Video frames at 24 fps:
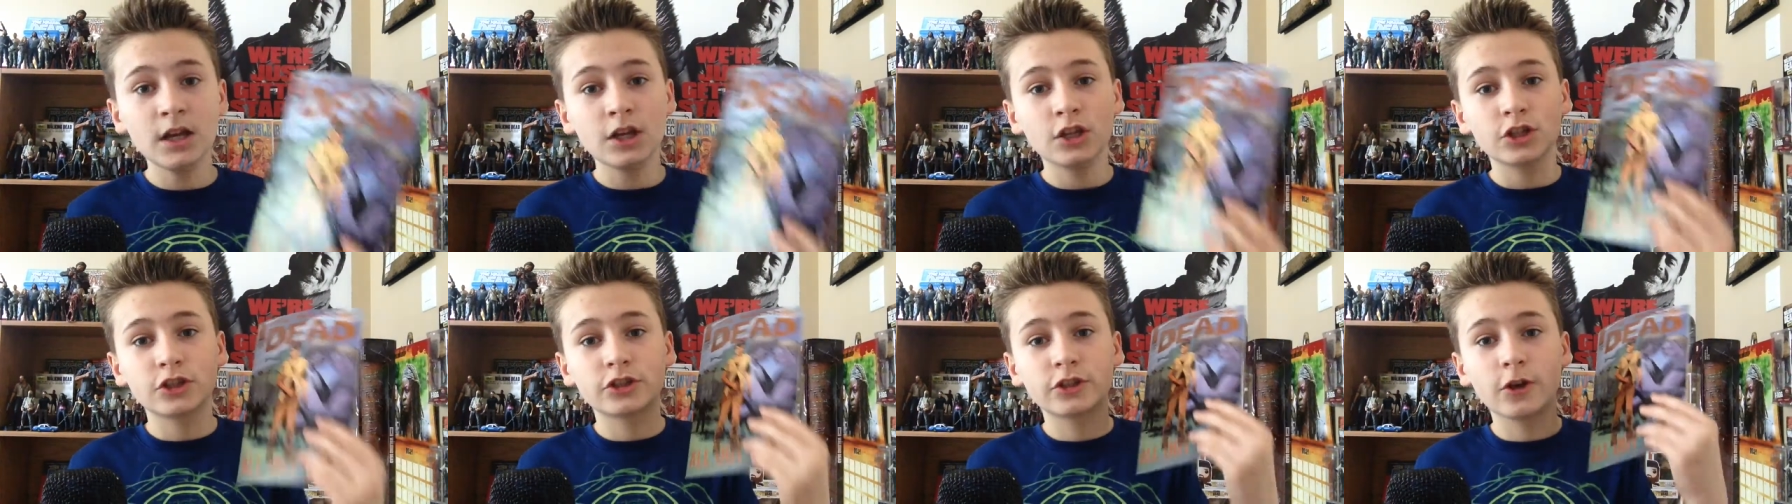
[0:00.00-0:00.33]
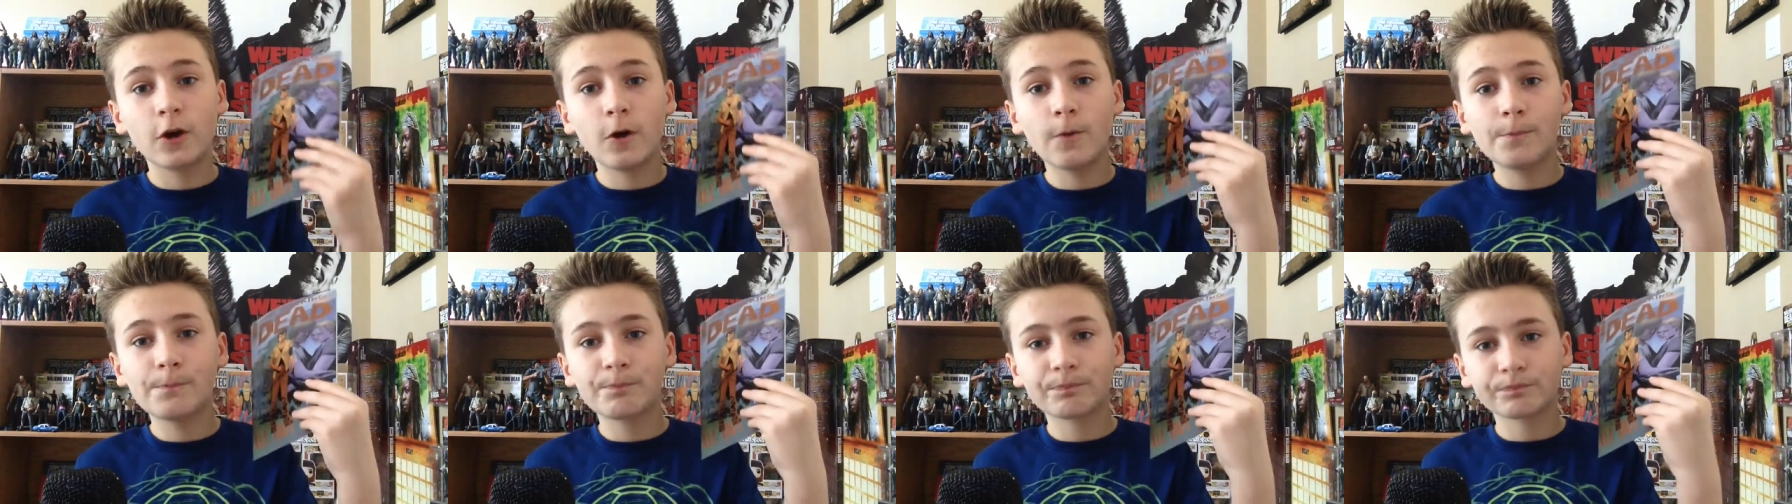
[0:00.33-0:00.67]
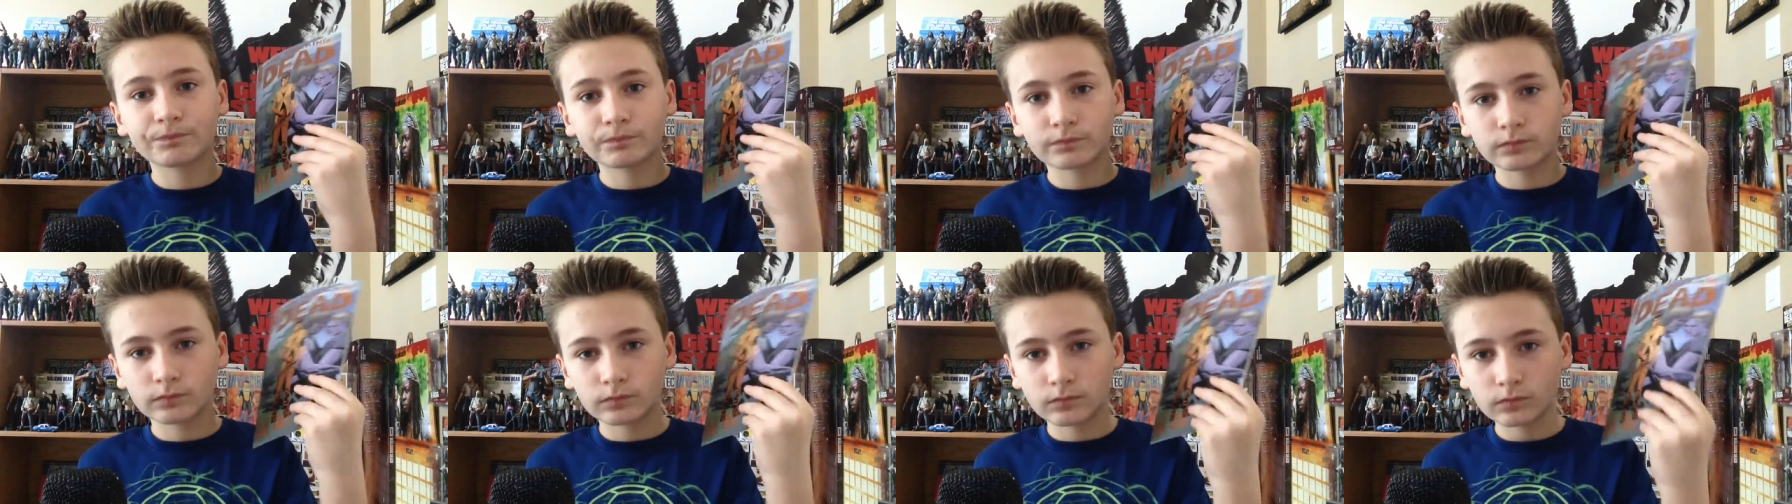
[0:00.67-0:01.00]
So,
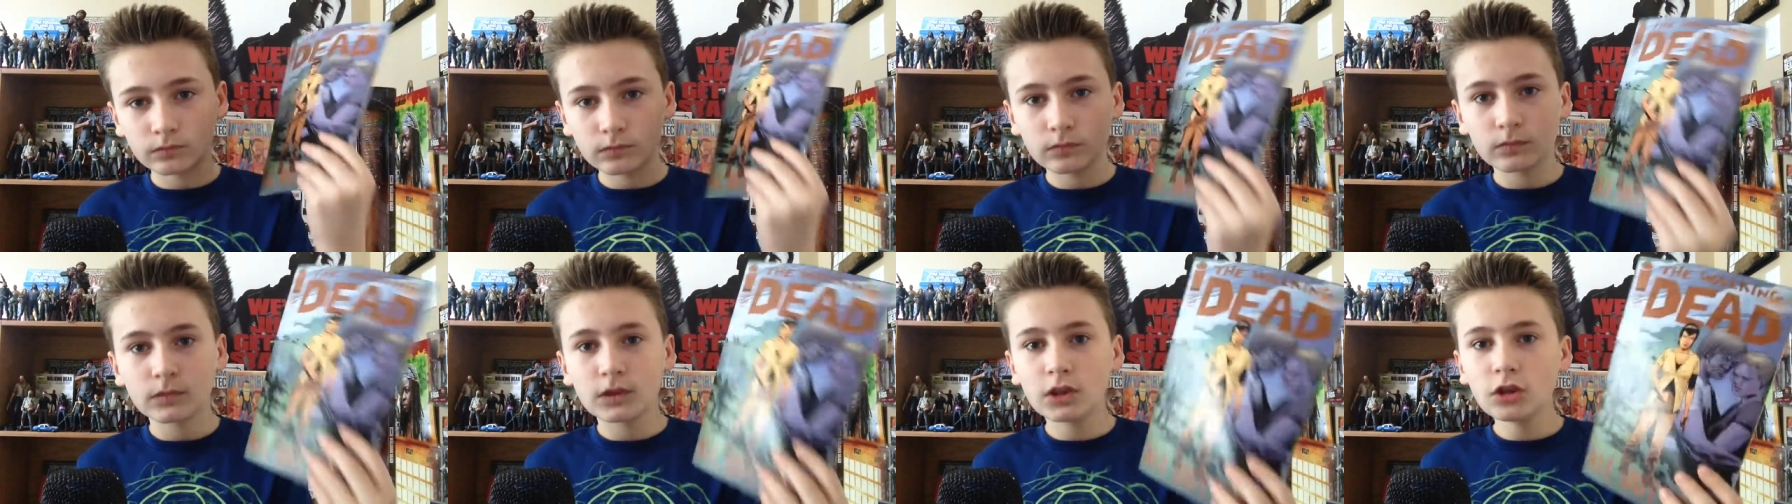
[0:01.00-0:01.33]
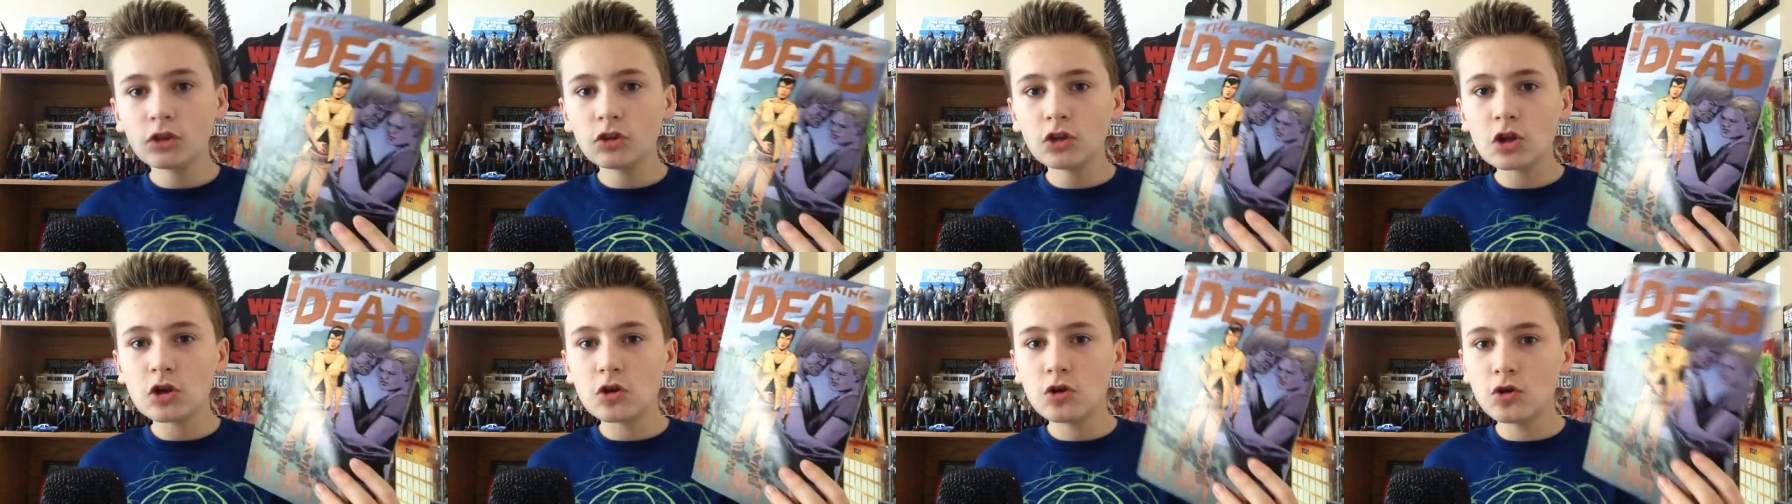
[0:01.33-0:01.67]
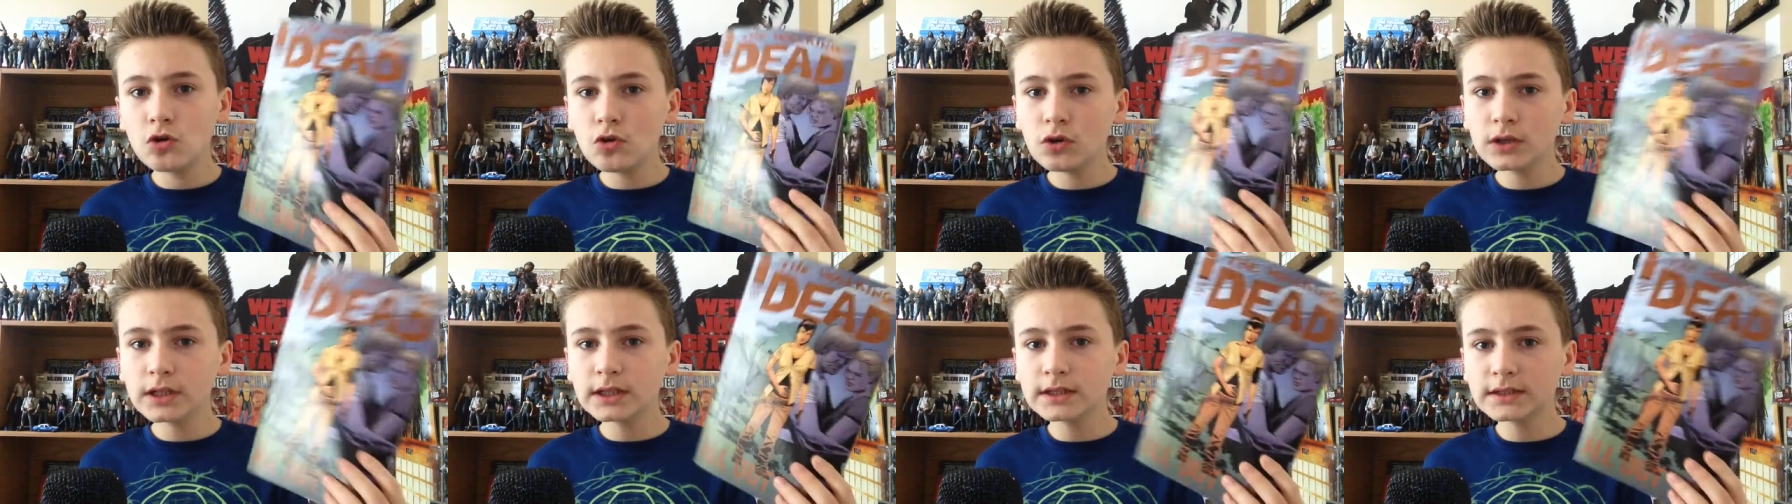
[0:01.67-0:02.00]

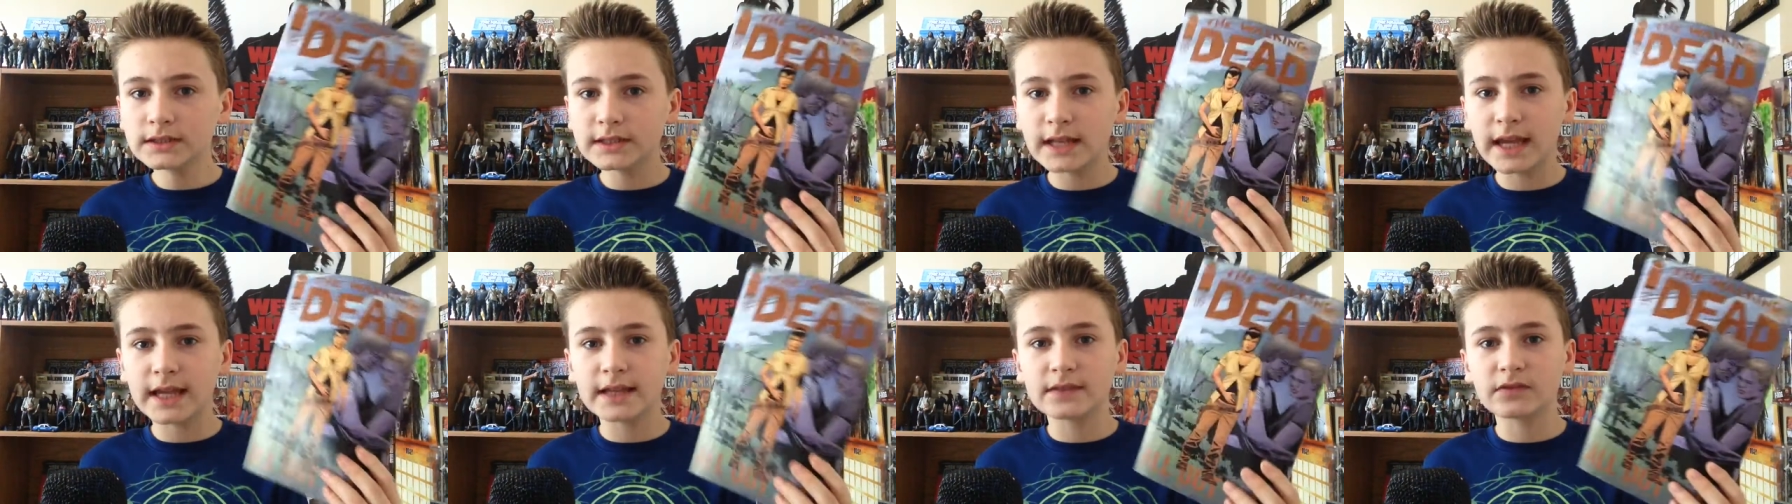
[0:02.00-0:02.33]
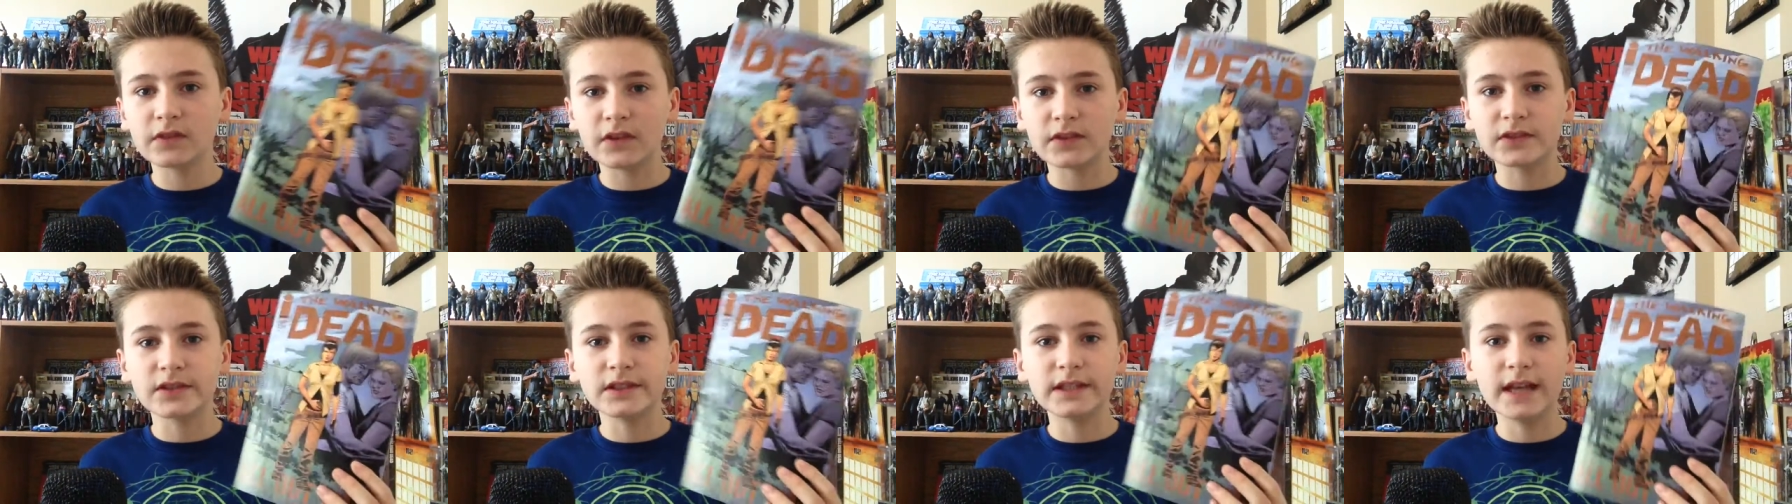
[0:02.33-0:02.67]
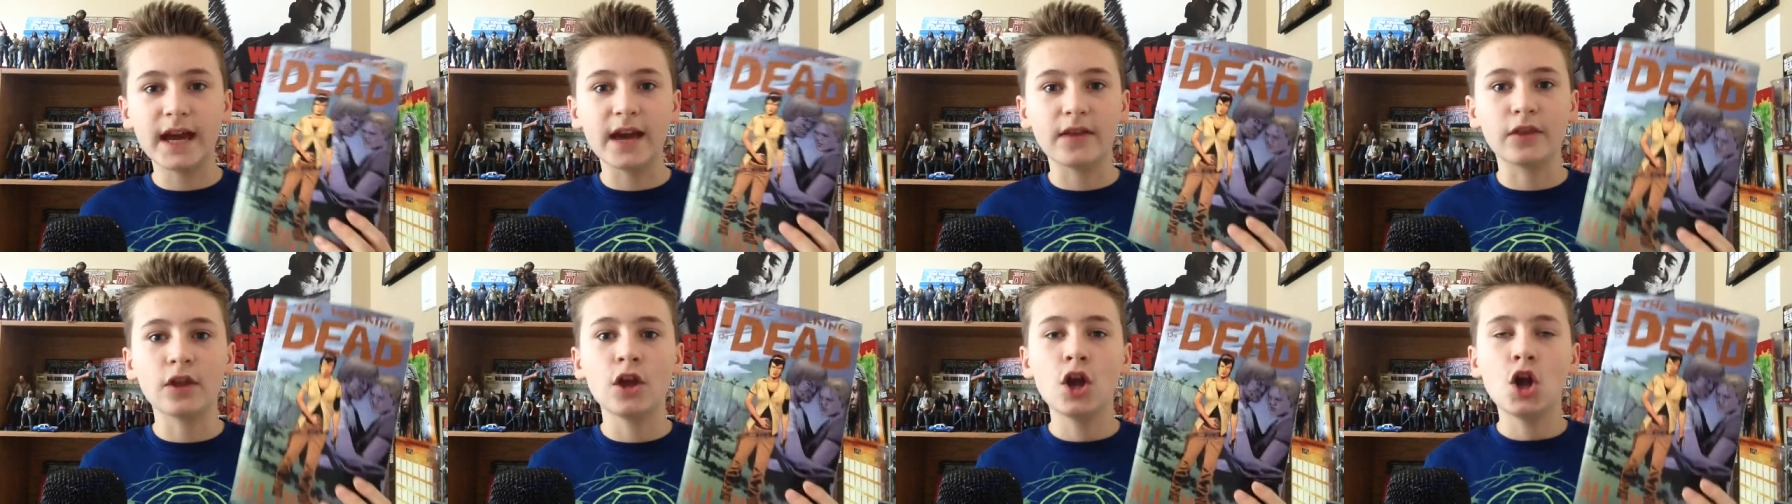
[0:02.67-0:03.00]
who could take this
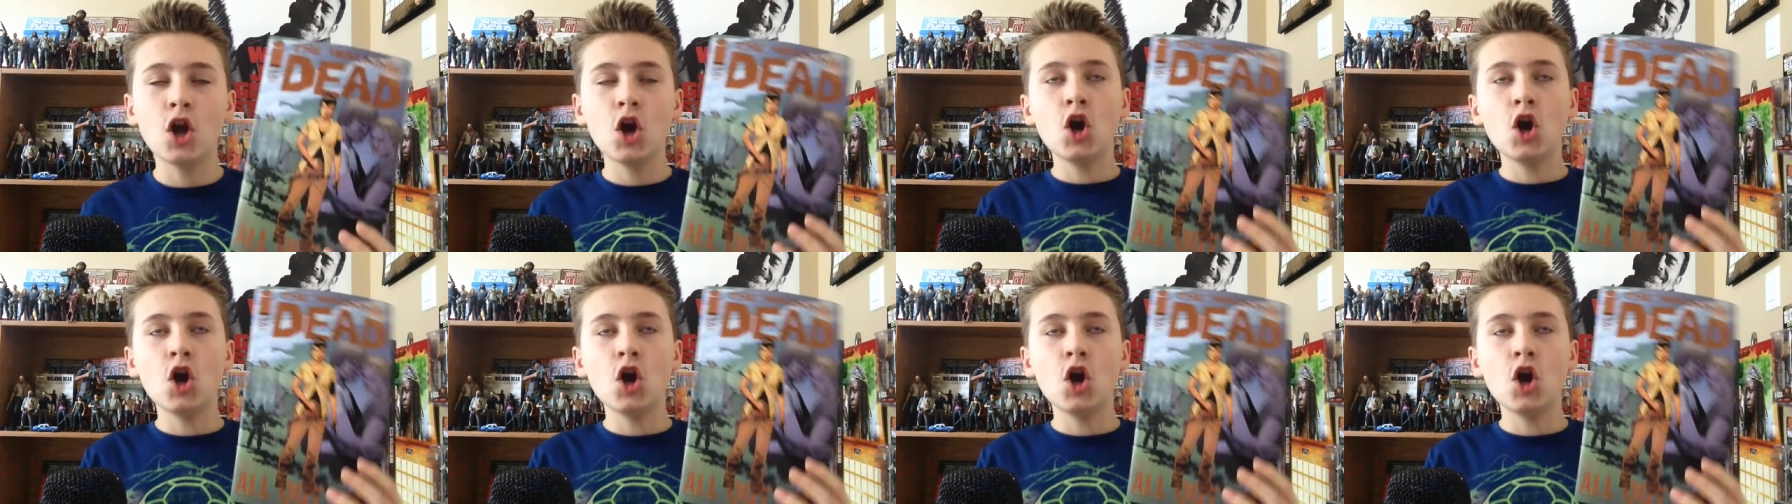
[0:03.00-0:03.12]
death?